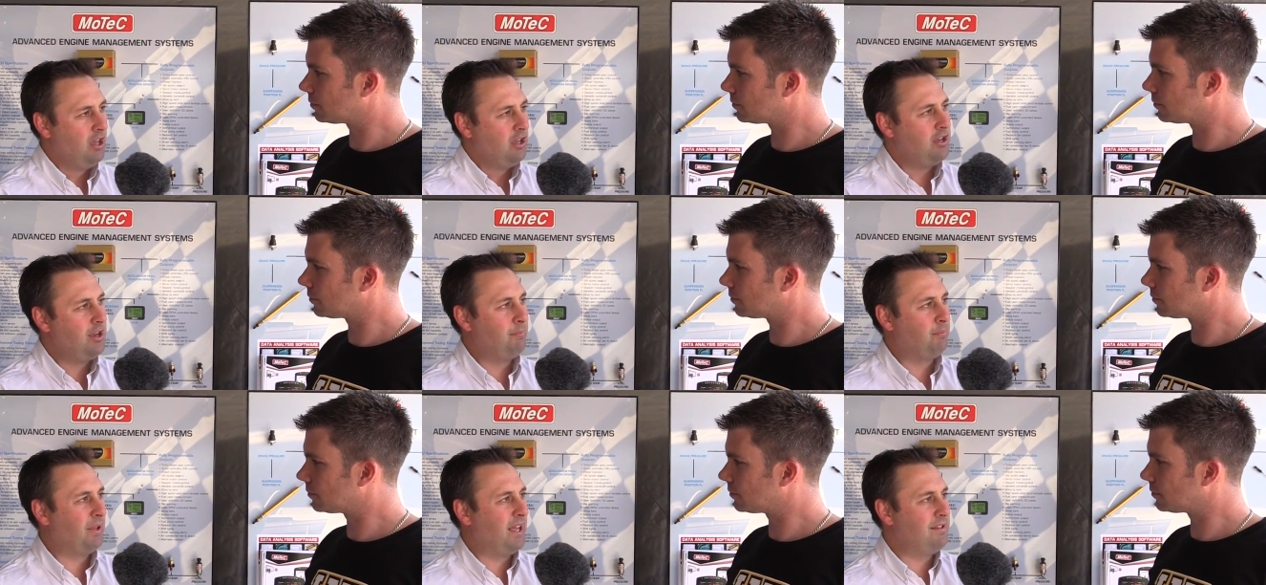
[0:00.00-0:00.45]

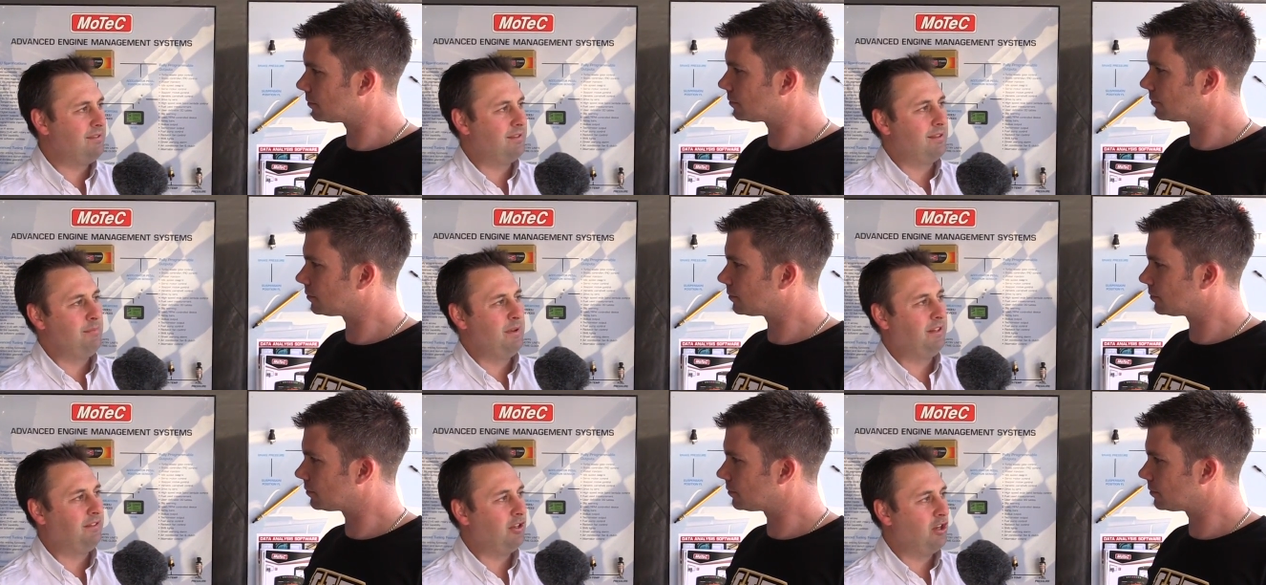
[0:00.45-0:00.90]
Speaker 1: You place
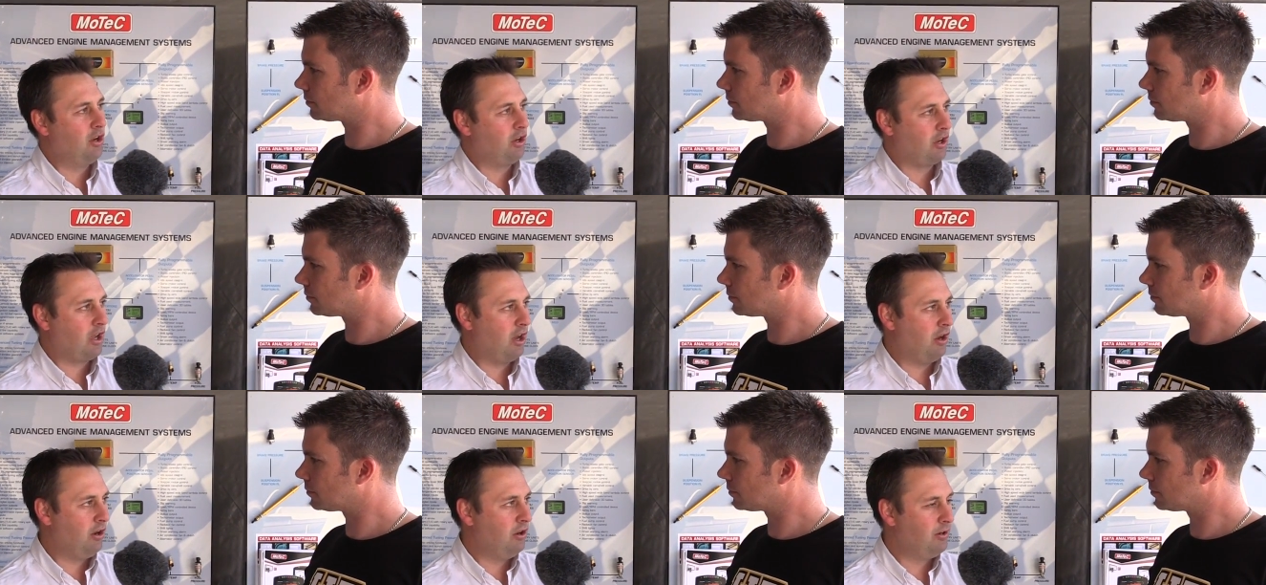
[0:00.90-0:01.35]
them into your
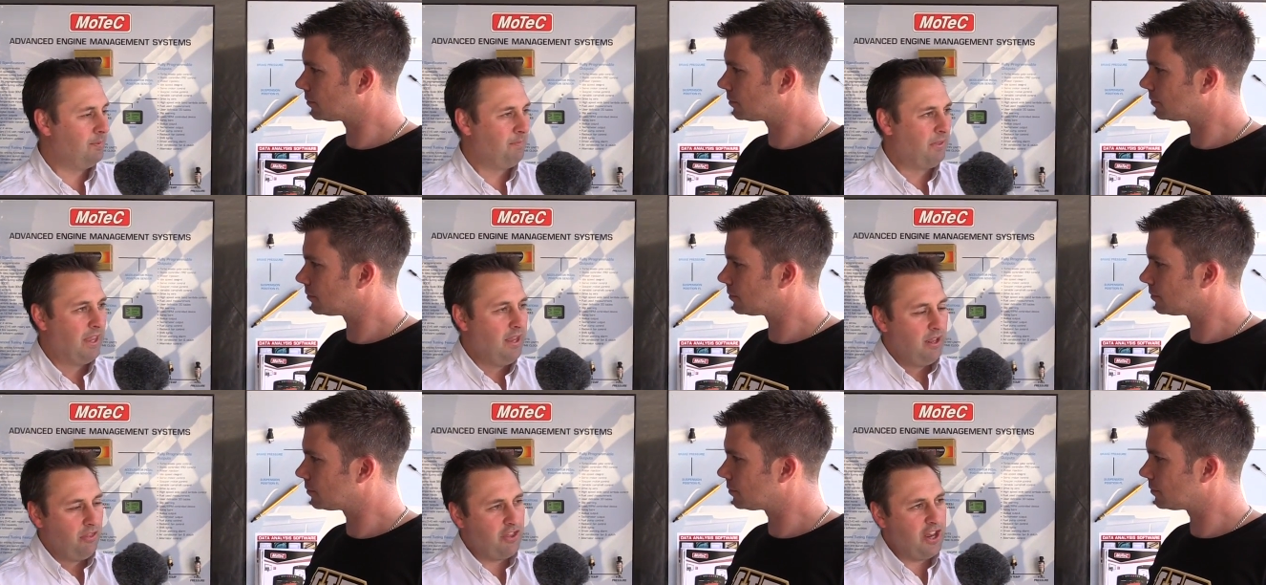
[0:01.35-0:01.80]
code,
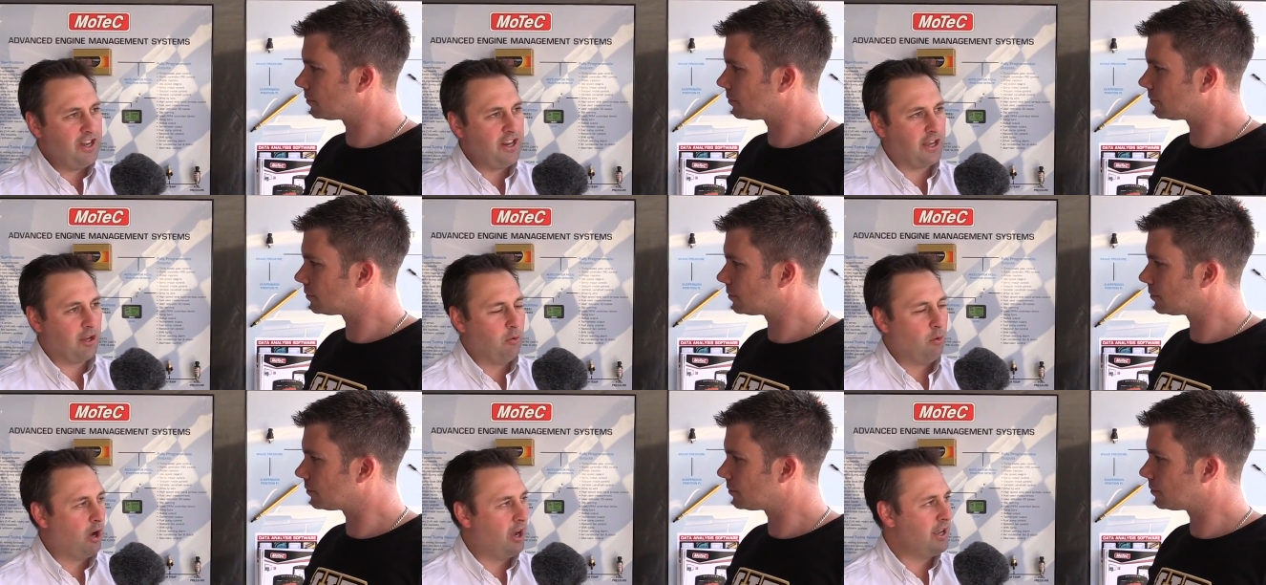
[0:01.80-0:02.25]
then you
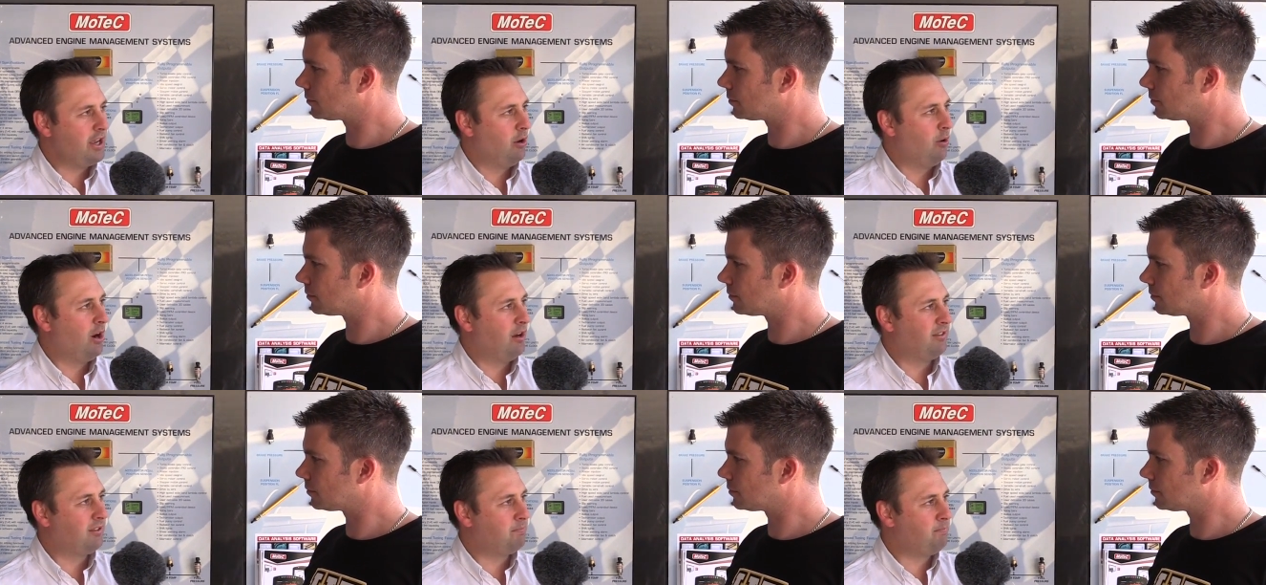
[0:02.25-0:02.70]
can write
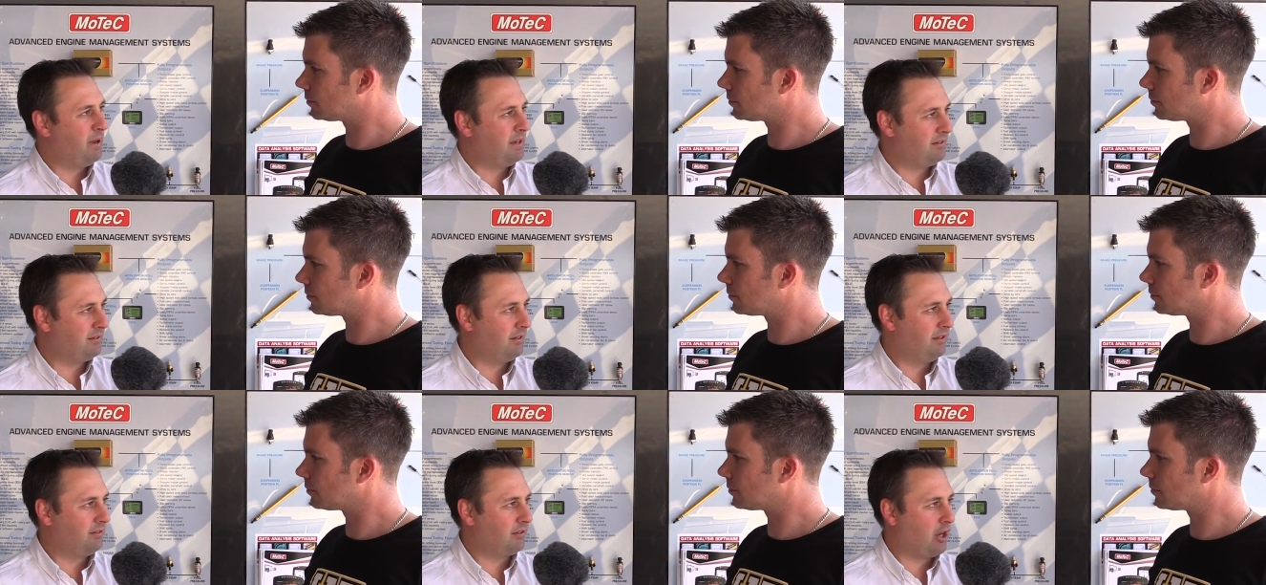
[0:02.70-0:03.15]
your own
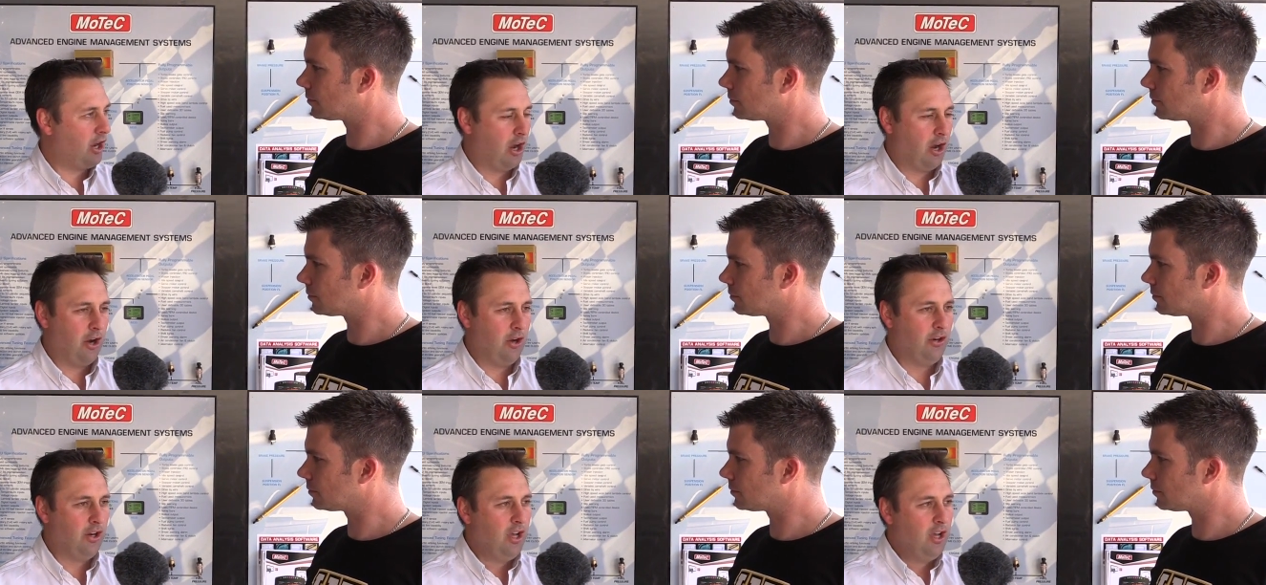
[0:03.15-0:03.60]
specialist
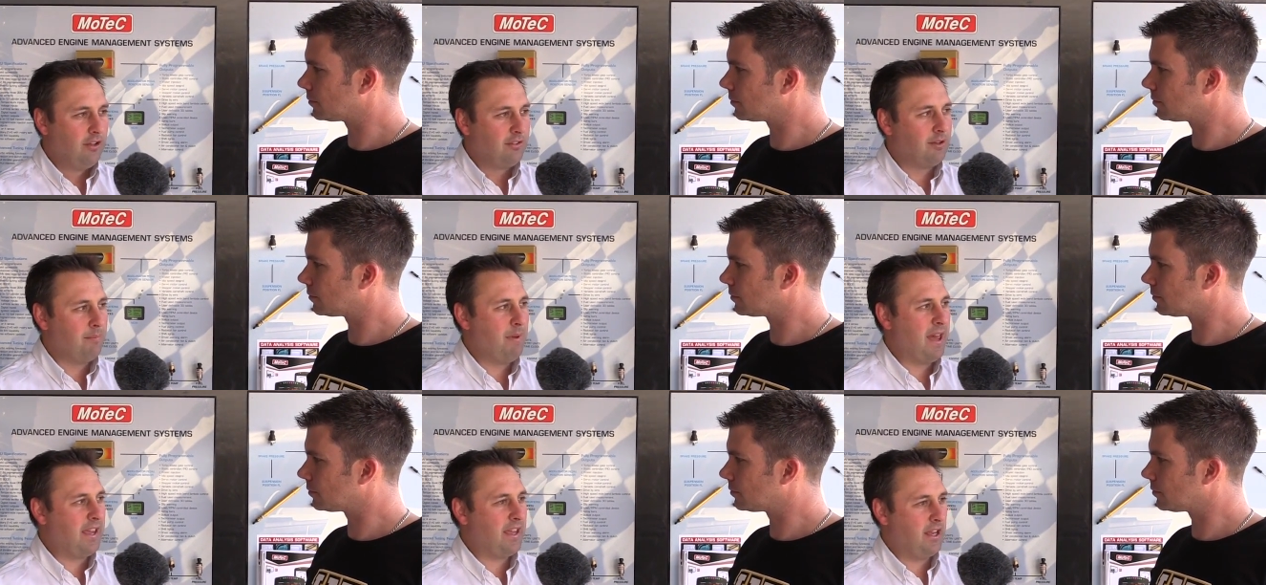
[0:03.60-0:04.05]
code
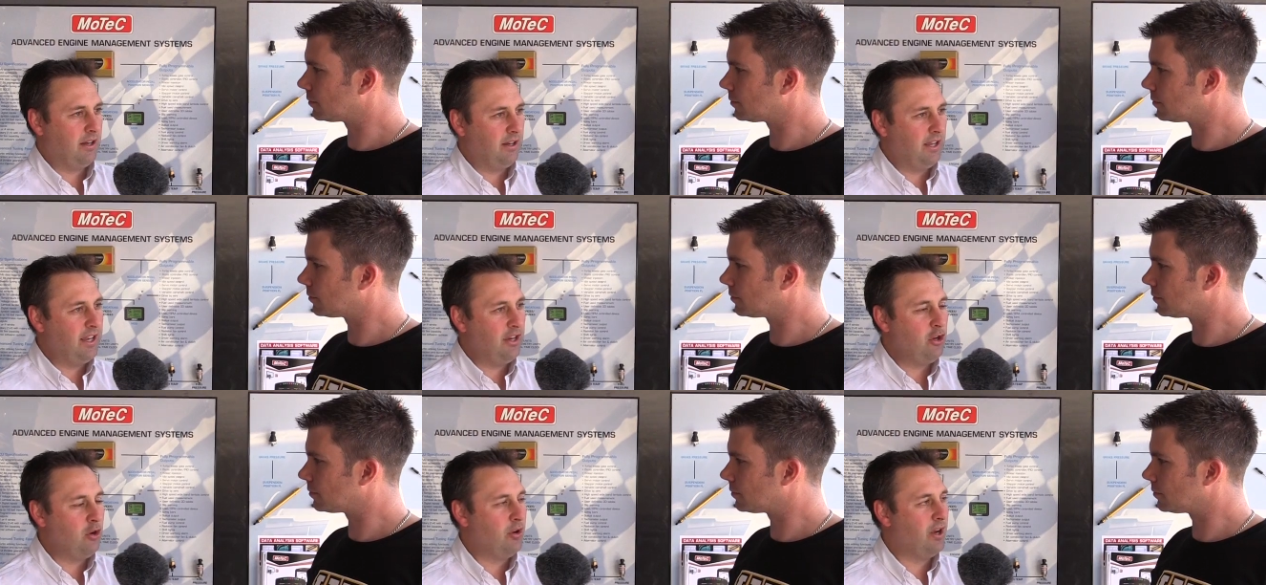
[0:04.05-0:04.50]
to make it
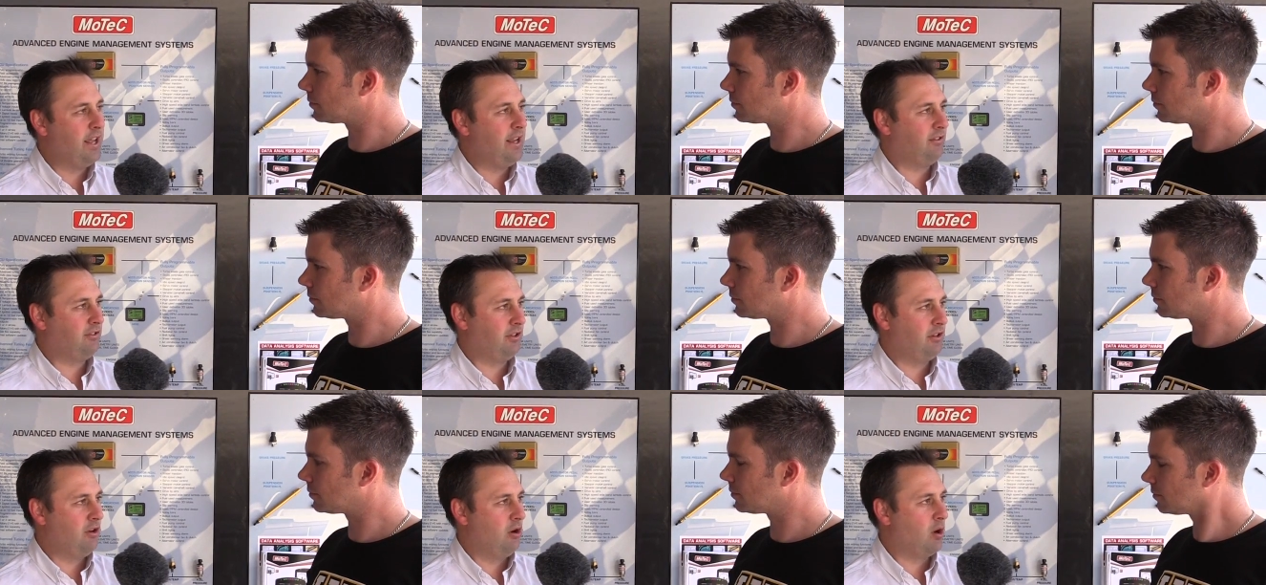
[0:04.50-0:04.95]

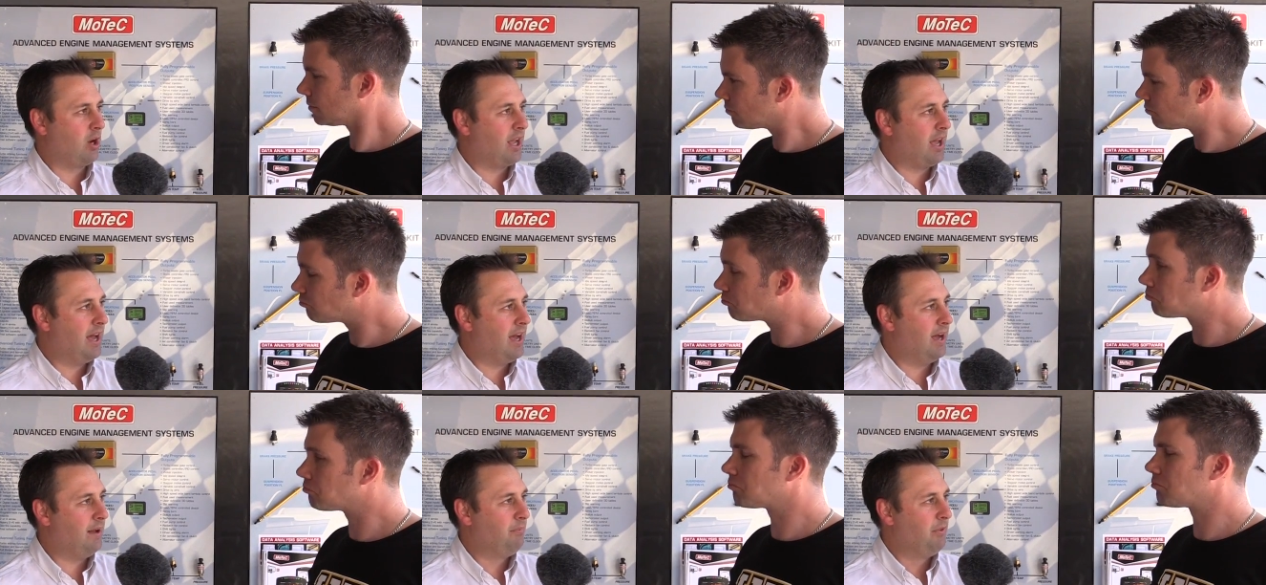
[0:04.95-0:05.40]
unique to your
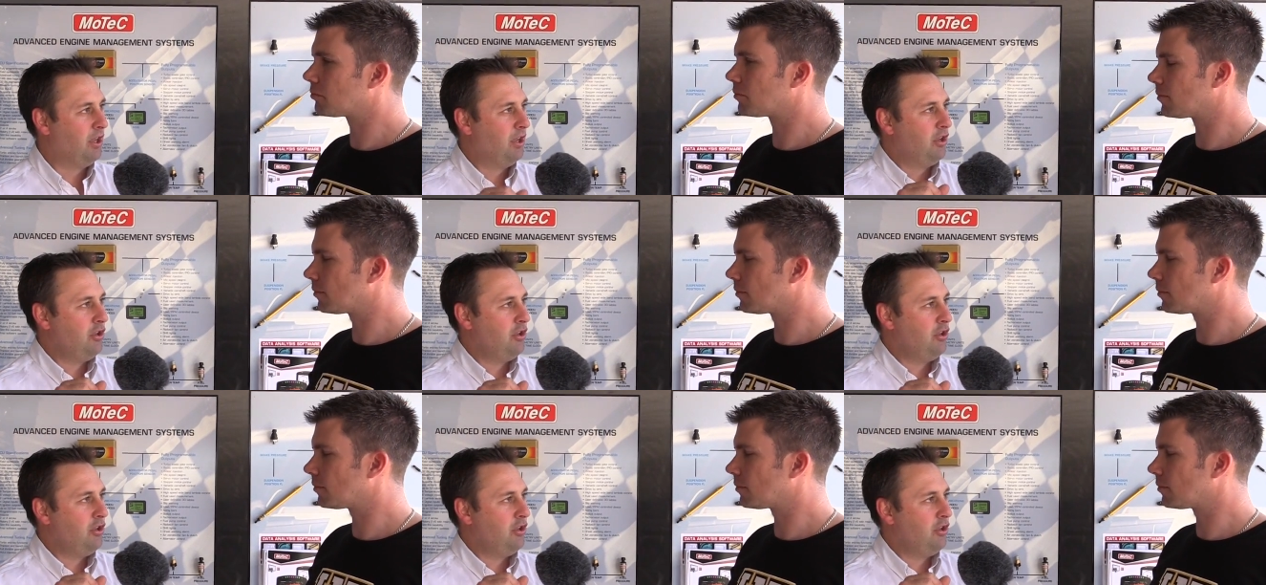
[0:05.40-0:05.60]
car.